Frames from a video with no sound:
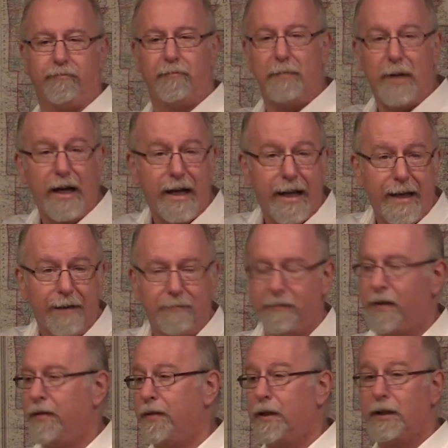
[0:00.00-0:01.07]
money,
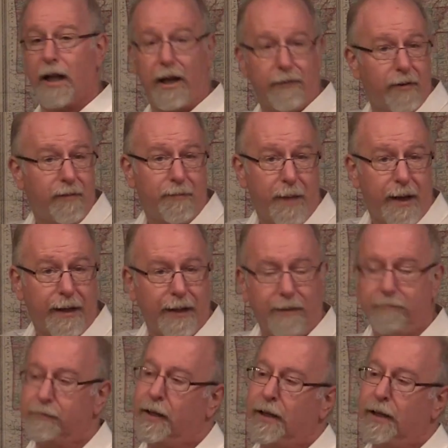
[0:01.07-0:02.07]
the love of money,